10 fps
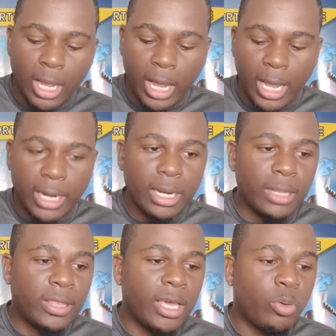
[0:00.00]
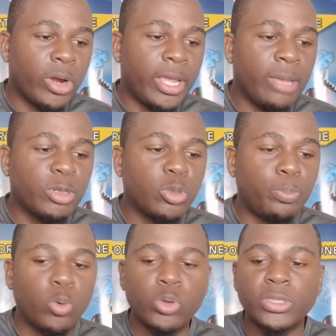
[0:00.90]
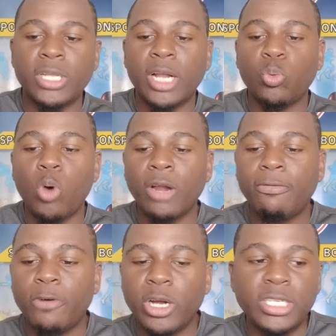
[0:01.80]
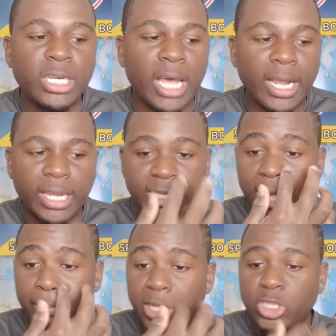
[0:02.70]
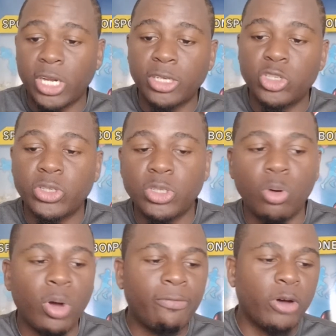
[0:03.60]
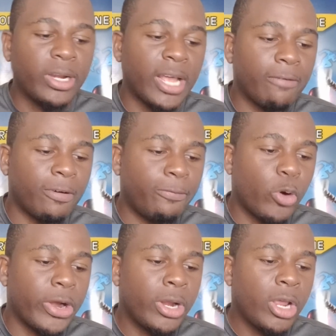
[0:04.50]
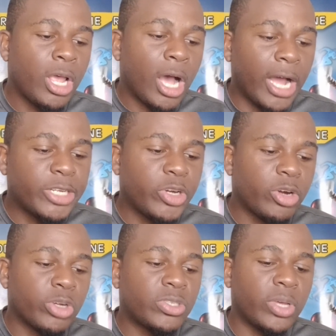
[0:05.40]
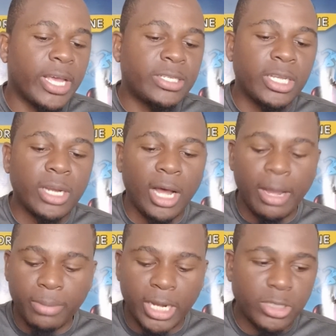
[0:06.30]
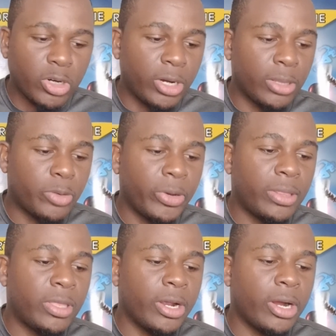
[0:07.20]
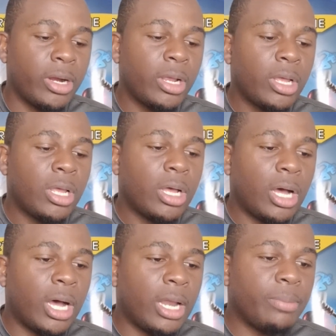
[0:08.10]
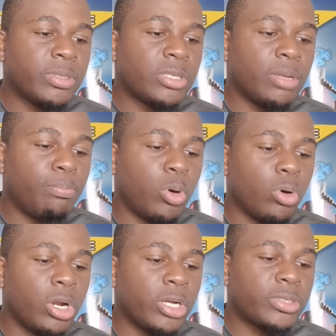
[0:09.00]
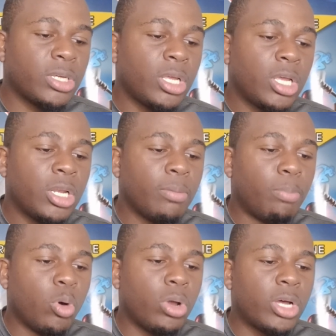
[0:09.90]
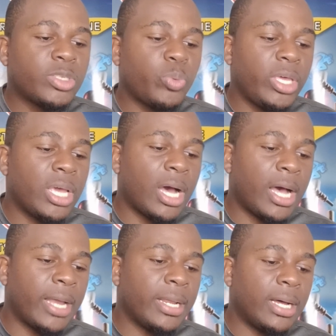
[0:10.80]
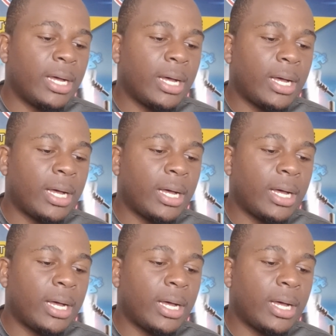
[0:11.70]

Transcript: and they were able to post that 149 that I mentioned just now. 149 for 4. Andre Russell getting that 33 there. Let me see the bowlers. The bowlers we had,